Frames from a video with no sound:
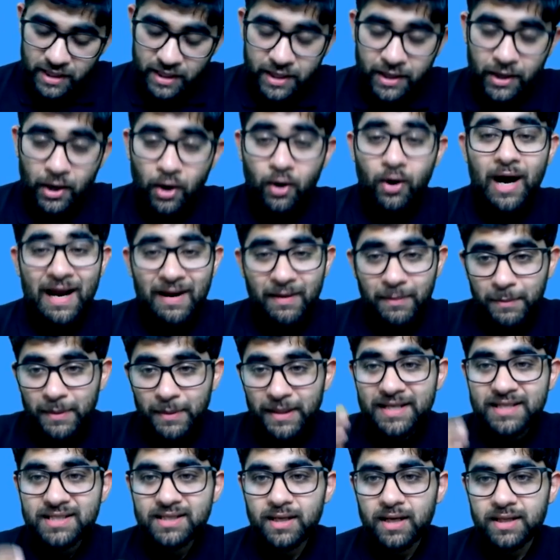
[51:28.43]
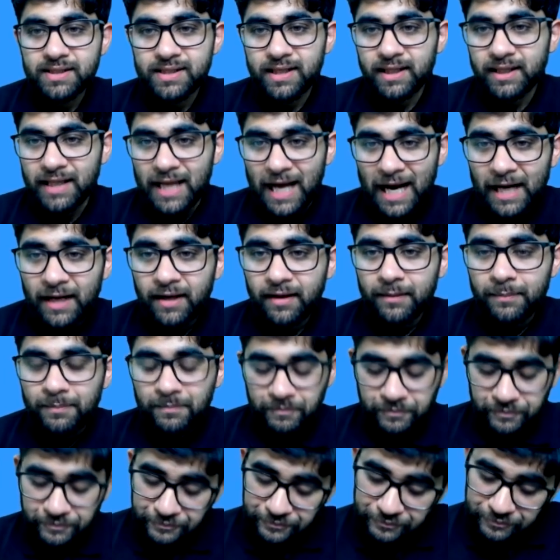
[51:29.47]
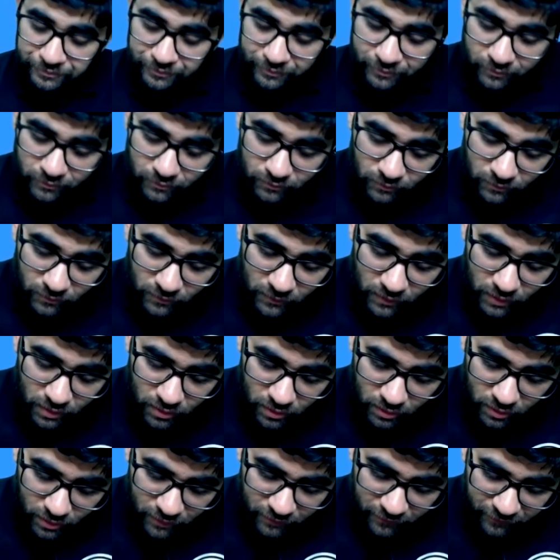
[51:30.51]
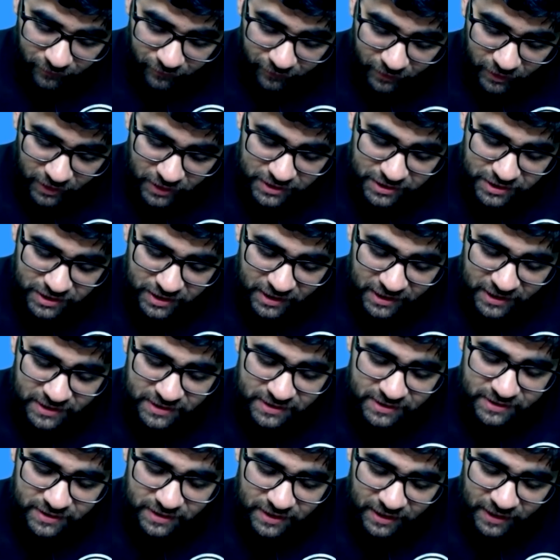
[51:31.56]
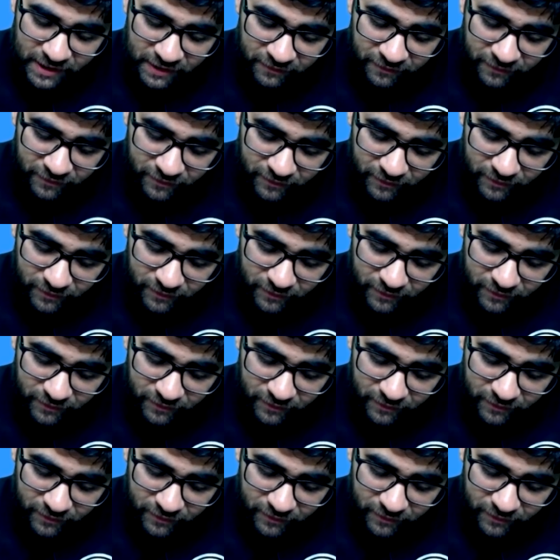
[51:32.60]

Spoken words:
Now I'll be discussing that. First is if